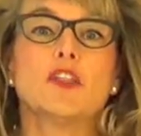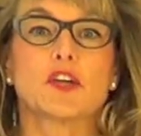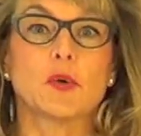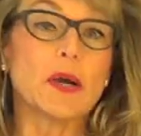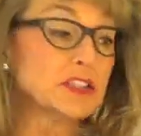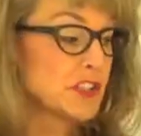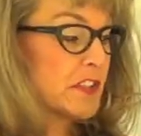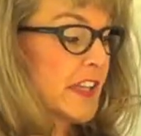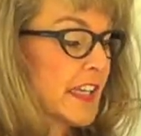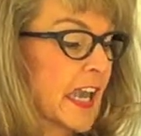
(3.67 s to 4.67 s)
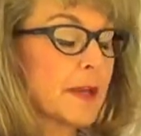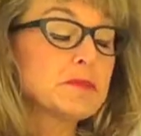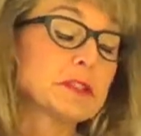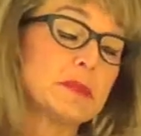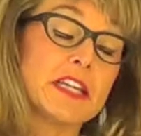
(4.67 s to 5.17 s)
The question that
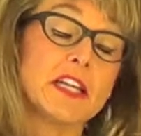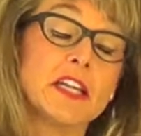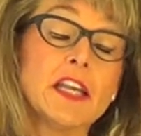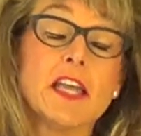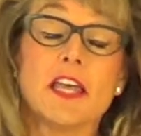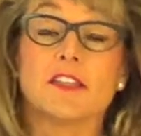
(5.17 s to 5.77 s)
came to me